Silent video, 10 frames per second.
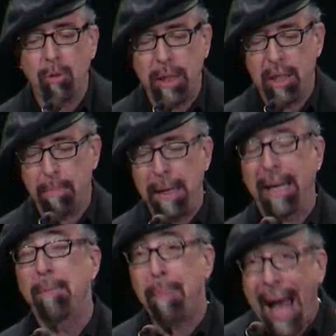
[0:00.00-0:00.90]
we speak
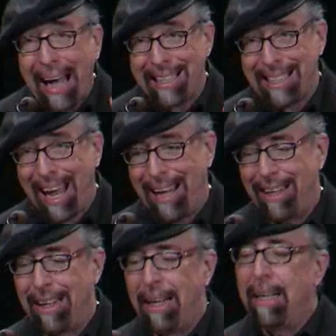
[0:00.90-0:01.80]
in Pakistan,
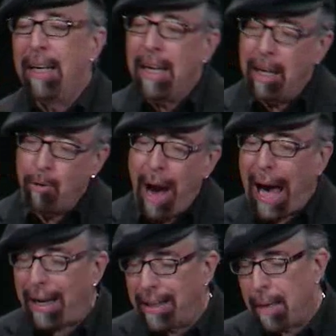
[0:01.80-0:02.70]
in
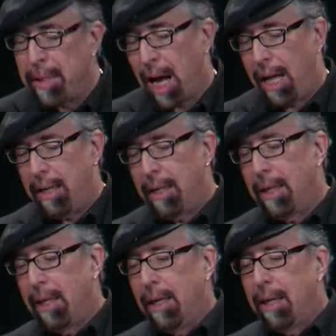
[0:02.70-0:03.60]
Iraq, in Lebanon.
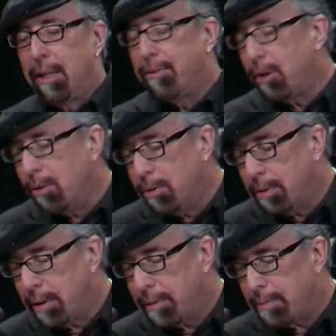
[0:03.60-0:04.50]
The View
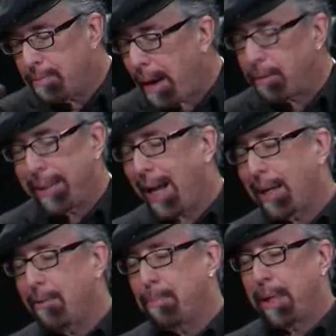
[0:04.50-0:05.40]
probably not going
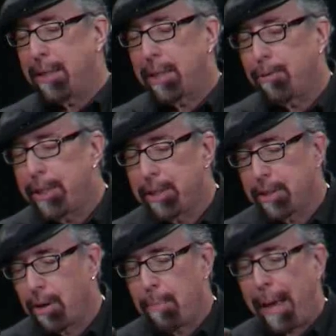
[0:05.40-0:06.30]
to replace their recent
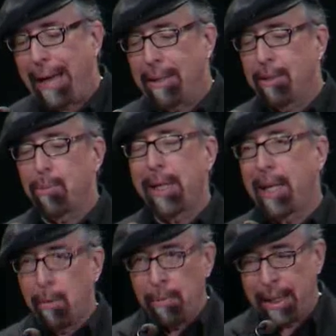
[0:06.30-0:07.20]
star panelists with
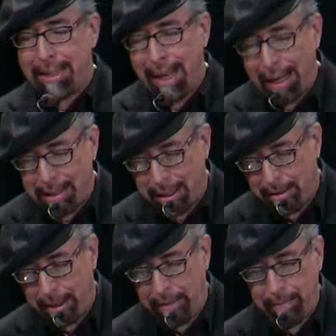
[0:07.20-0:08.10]
anyone with a science degree.